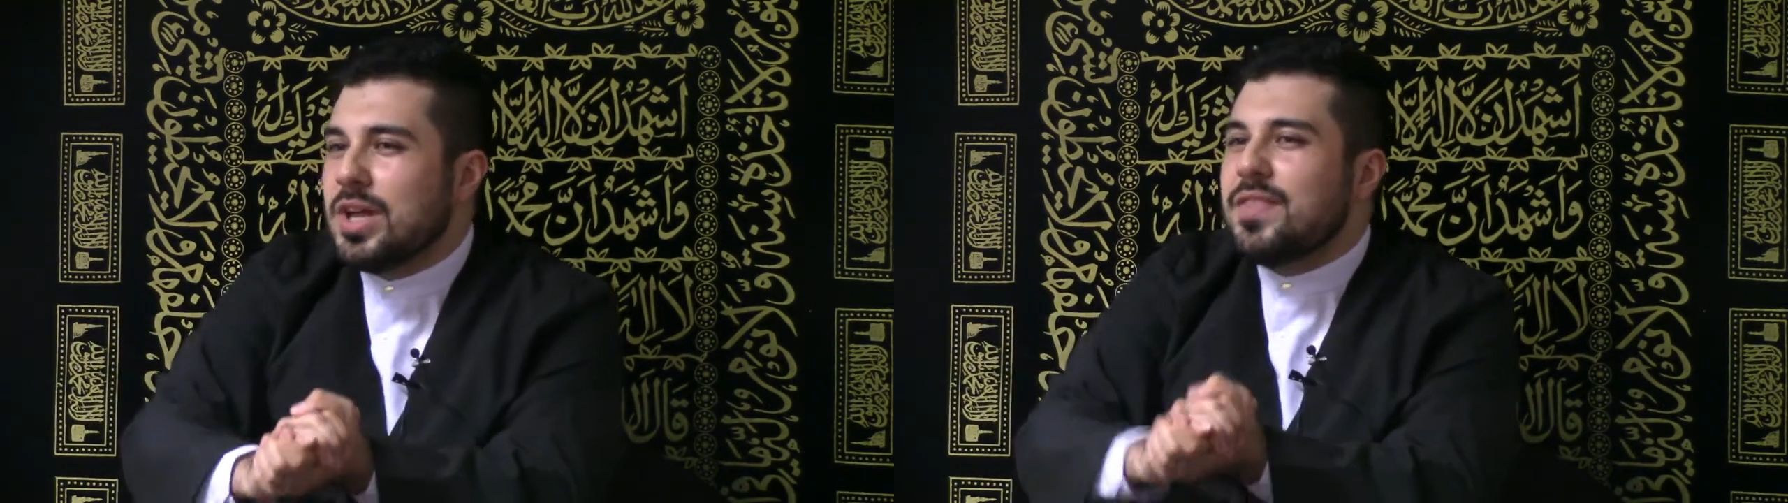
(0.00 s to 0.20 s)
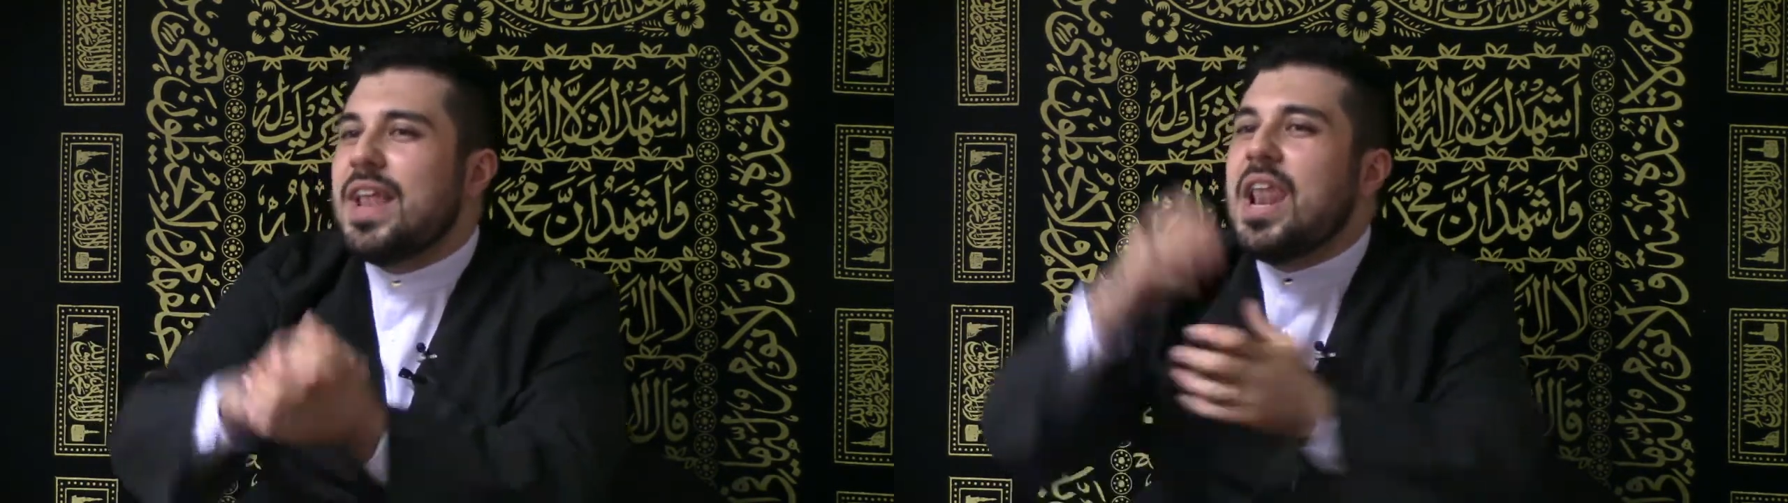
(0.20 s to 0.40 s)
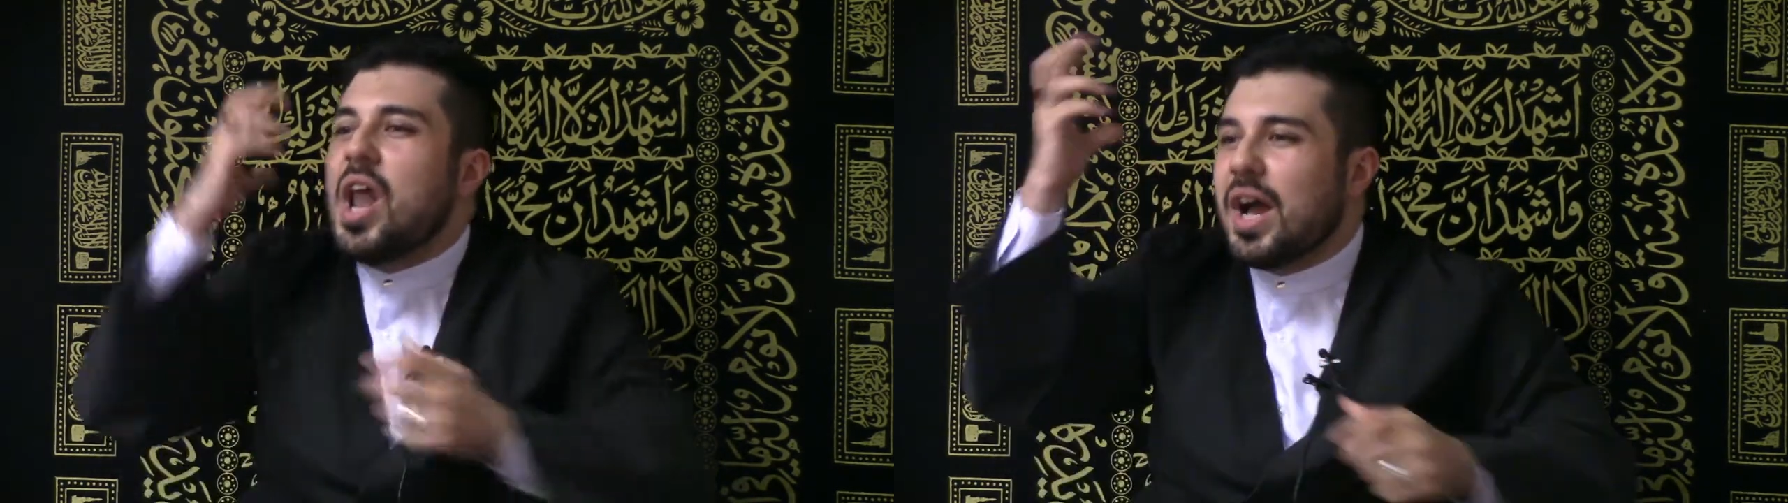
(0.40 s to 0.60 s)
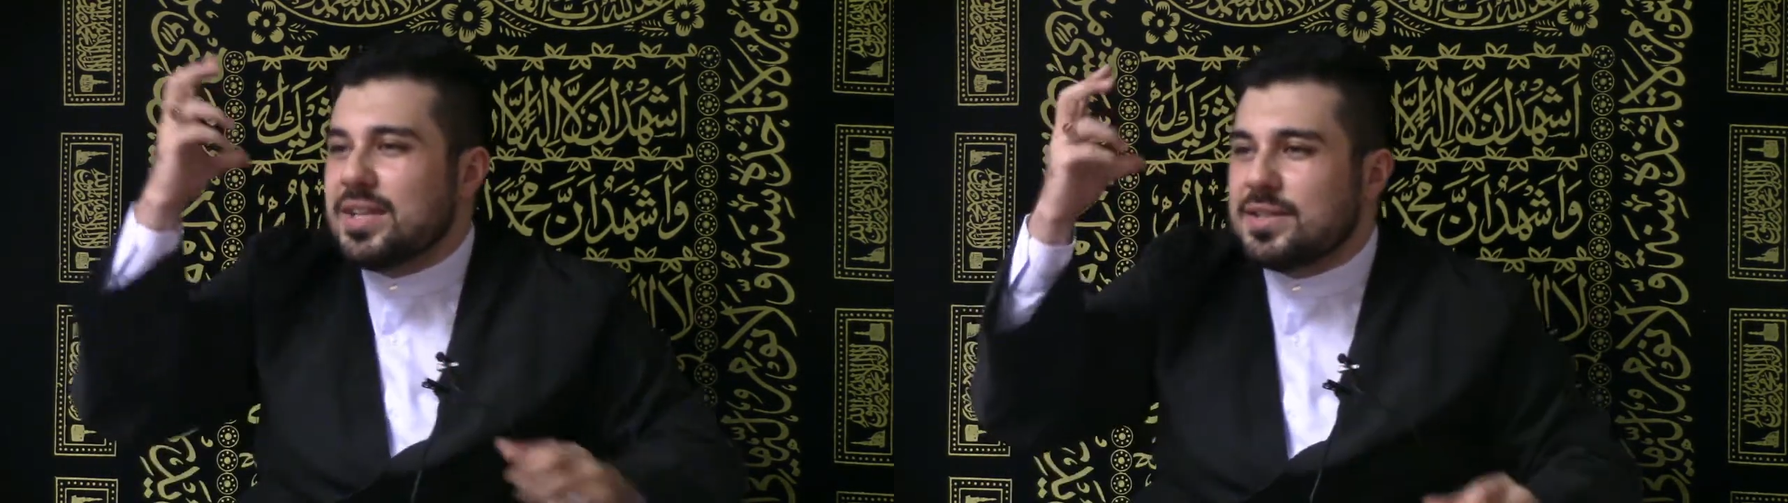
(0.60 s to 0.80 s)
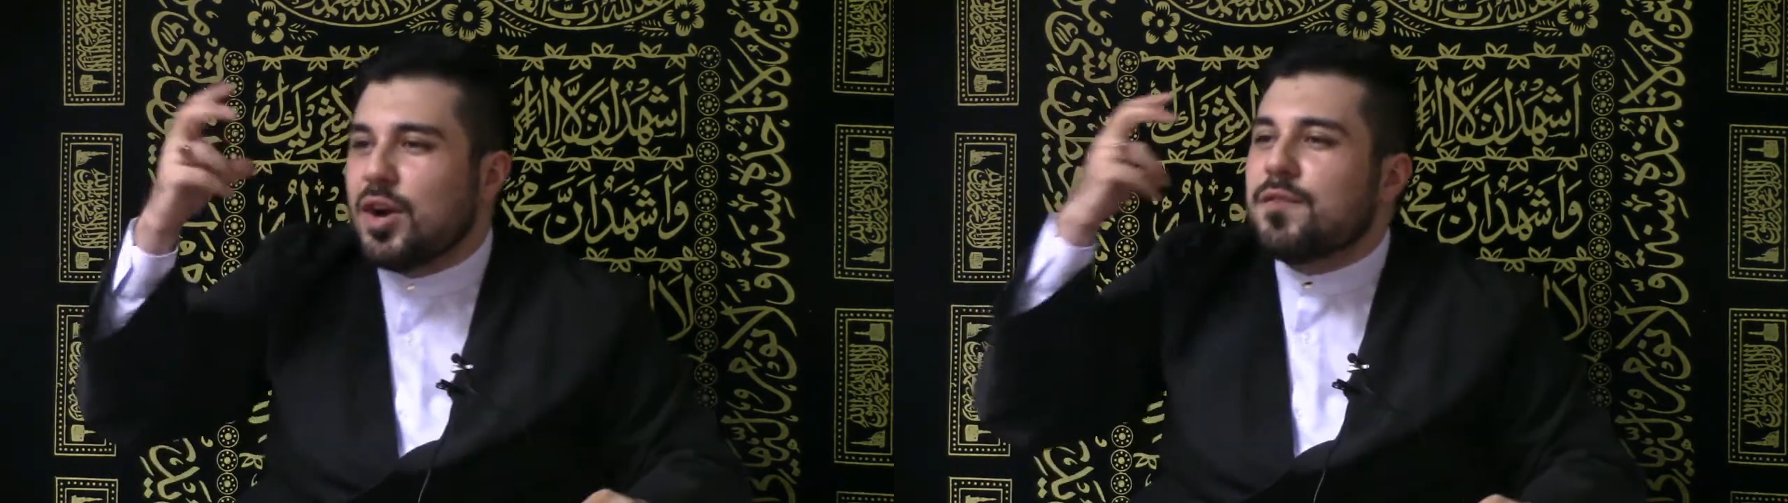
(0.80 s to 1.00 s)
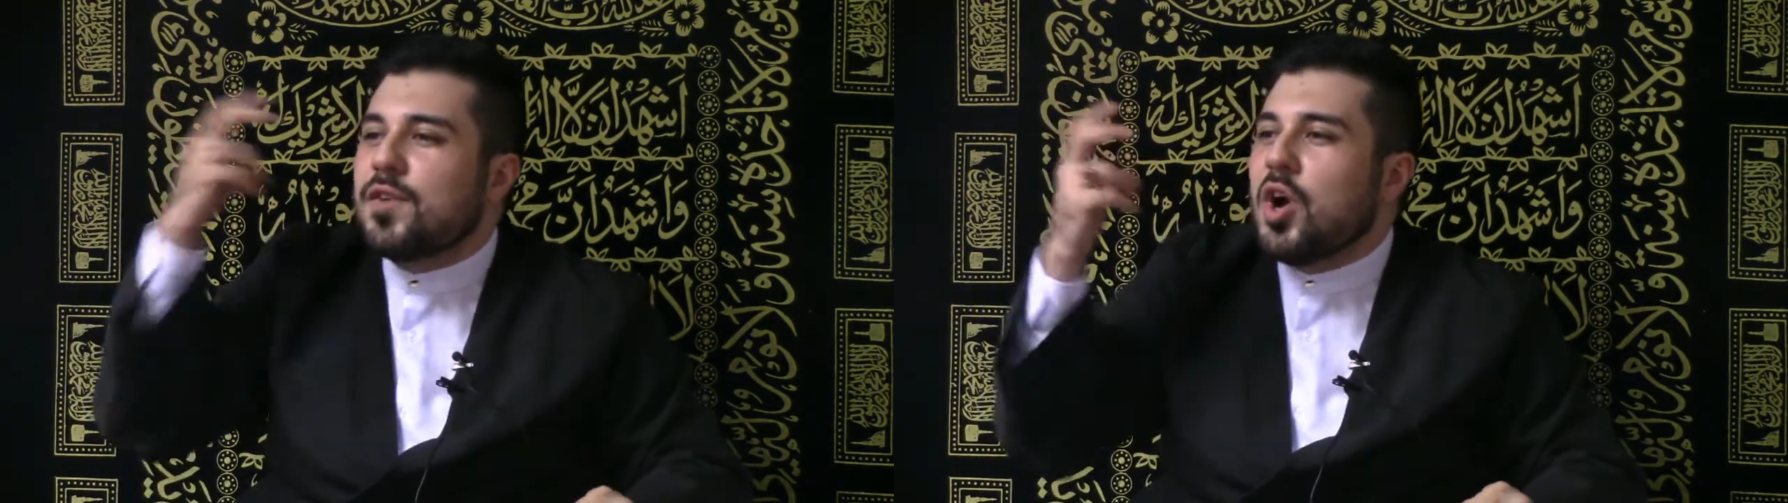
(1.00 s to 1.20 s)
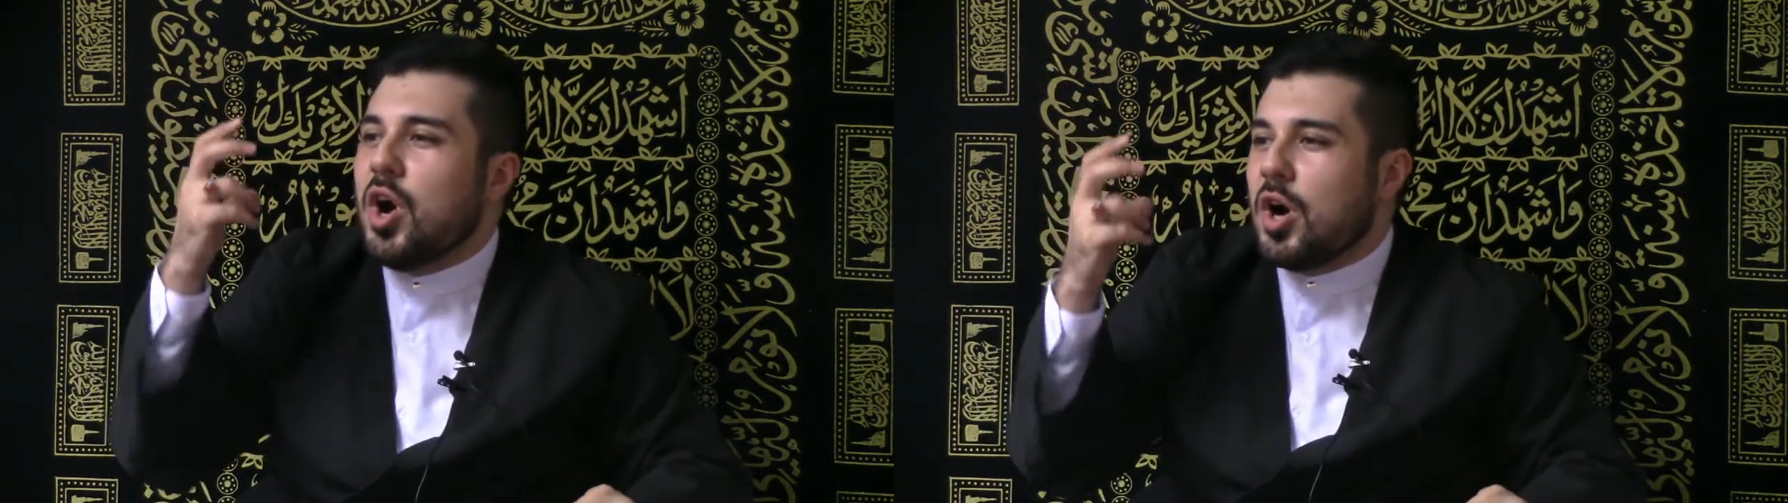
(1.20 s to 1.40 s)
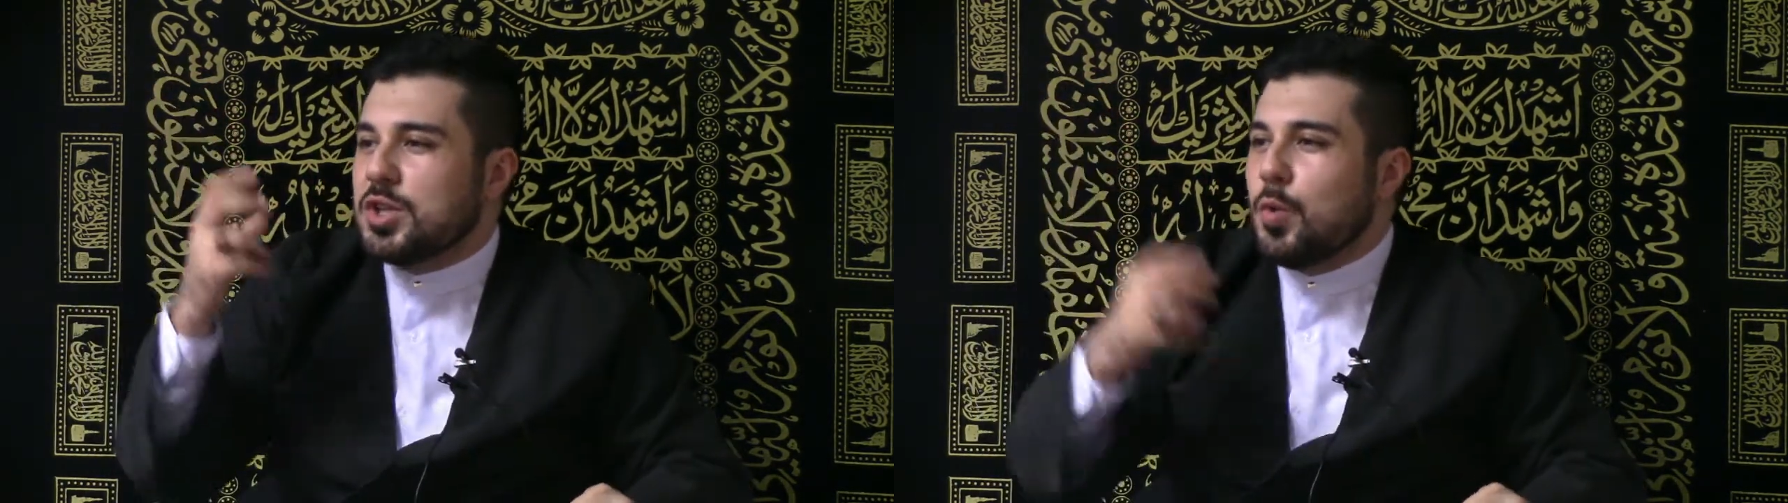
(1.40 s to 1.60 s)
the light of
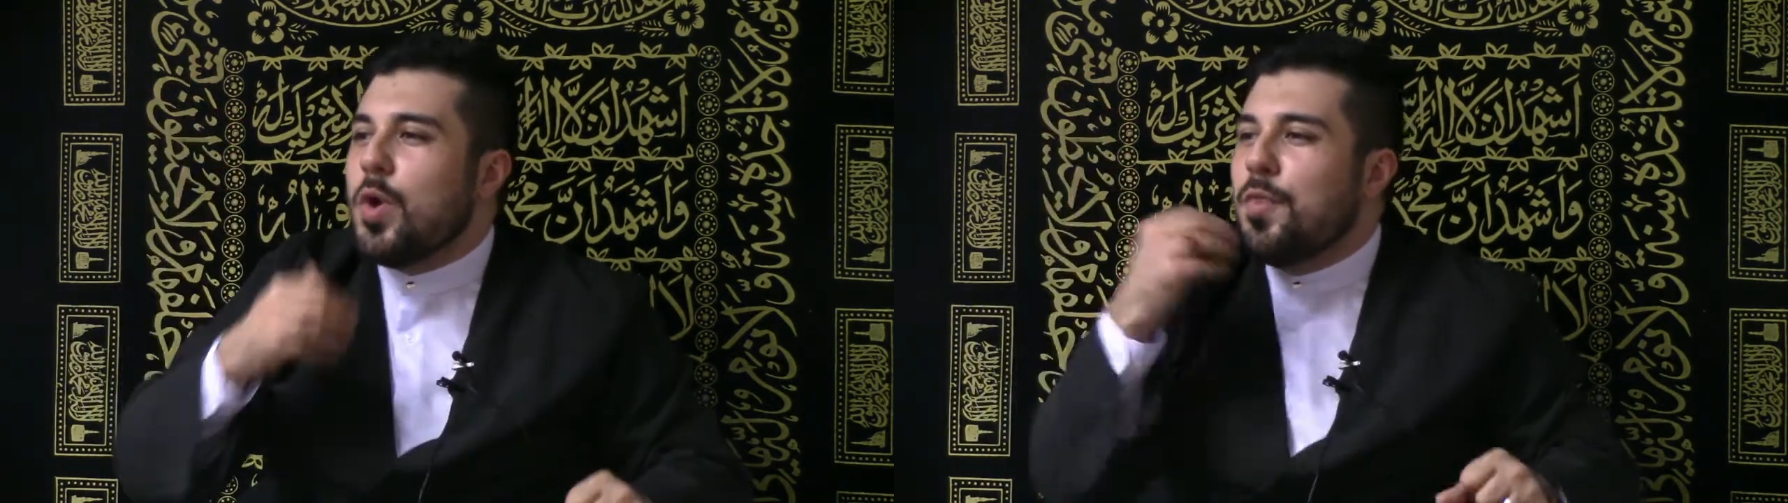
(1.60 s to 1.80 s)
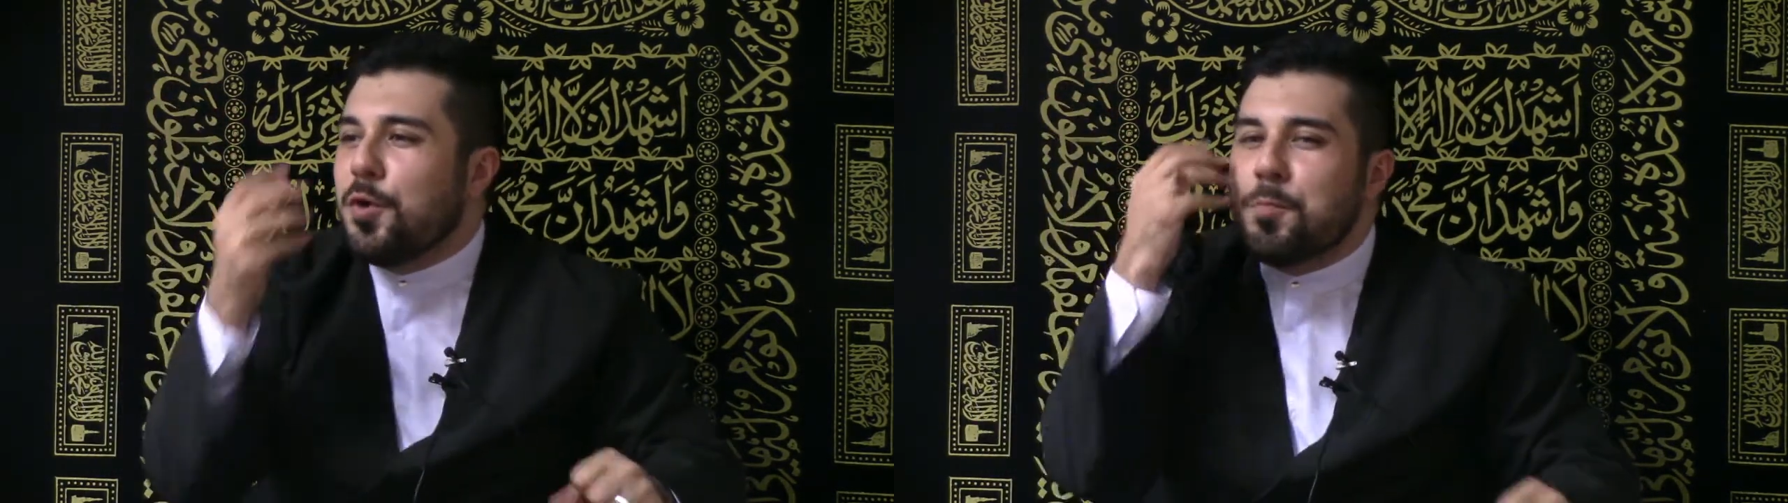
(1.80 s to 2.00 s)
God with their